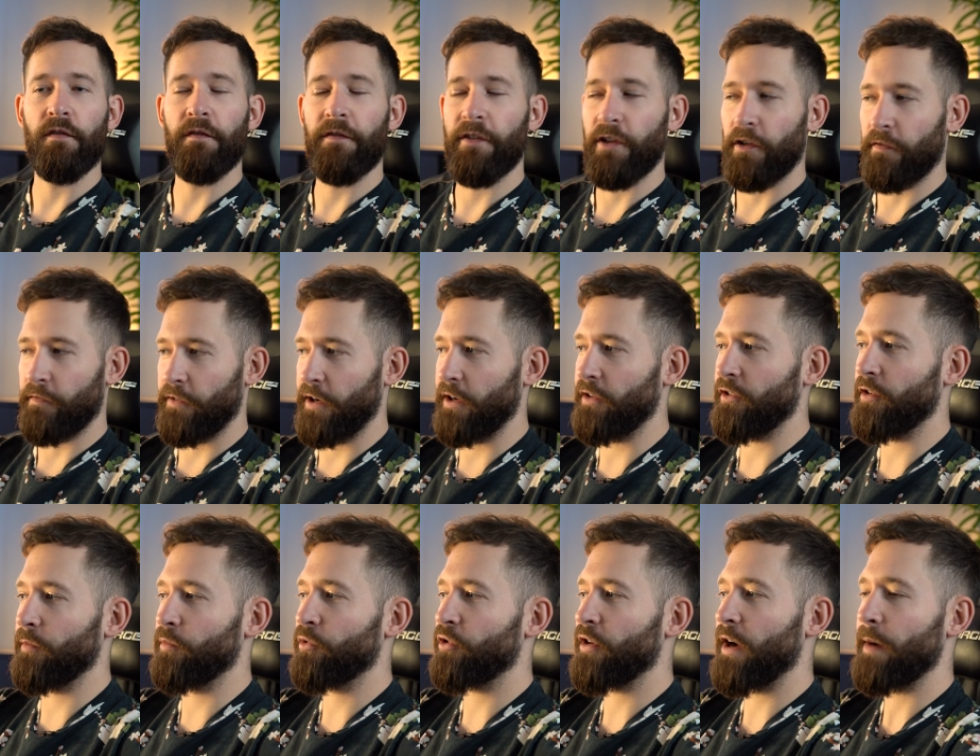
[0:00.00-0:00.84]
feel free to
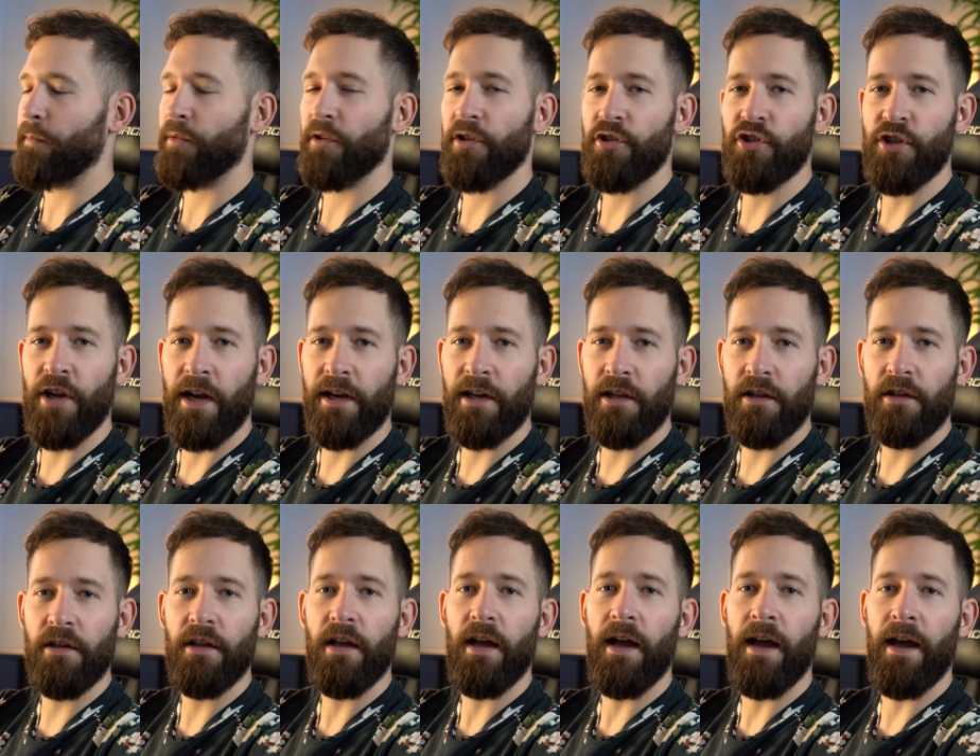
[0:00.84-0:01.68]
subscribe to the
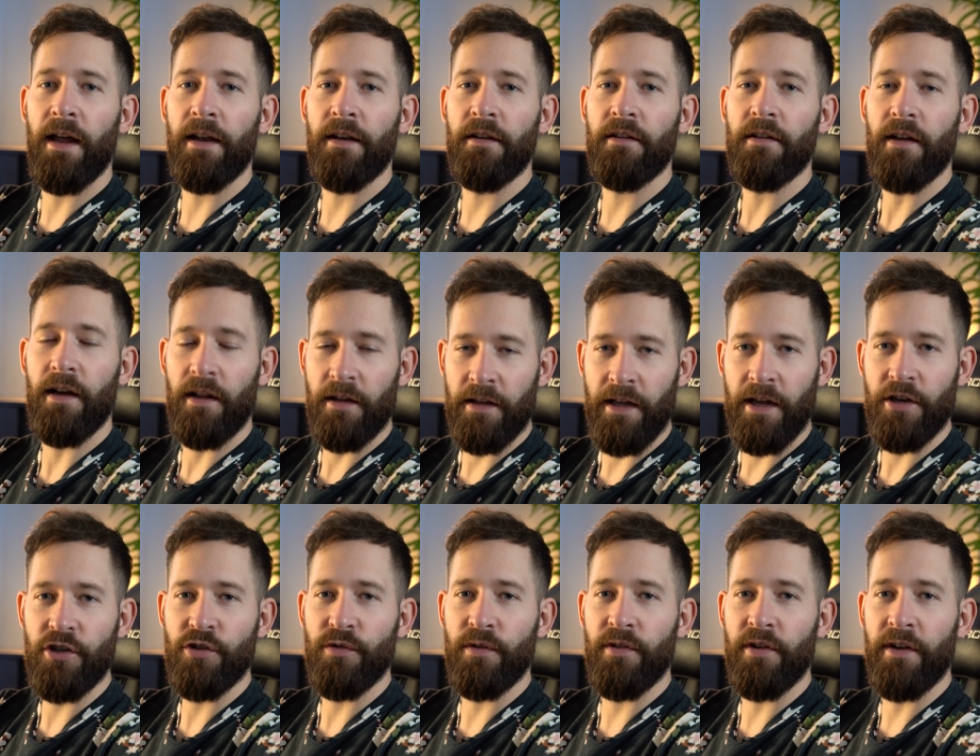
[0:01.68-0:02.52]
channel, and I'll
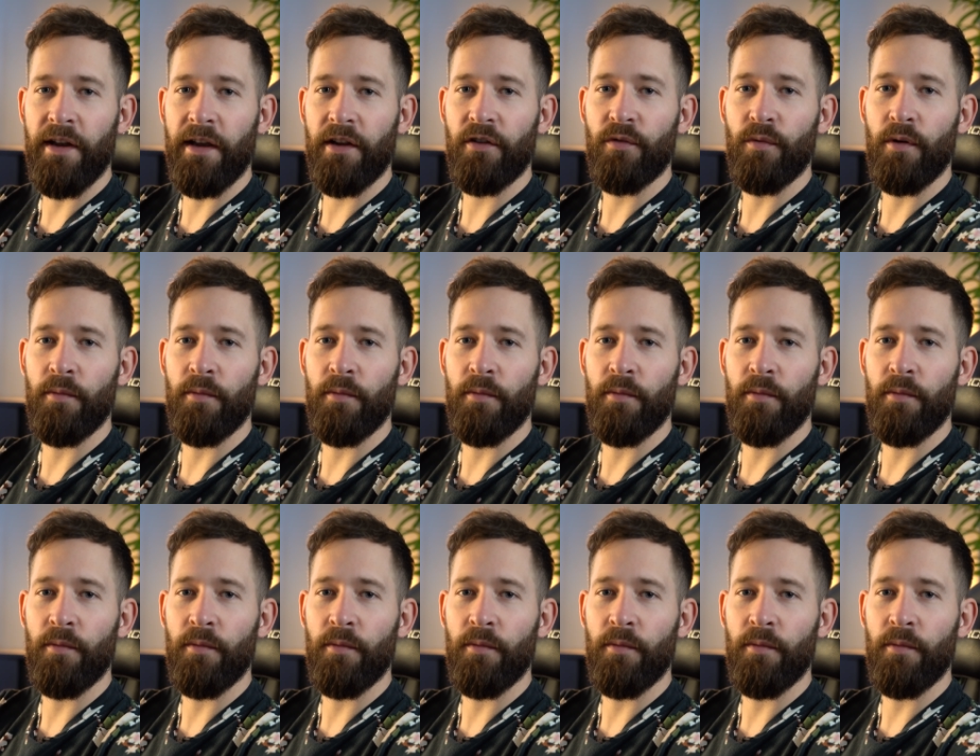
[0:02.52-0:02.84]
catch you in the next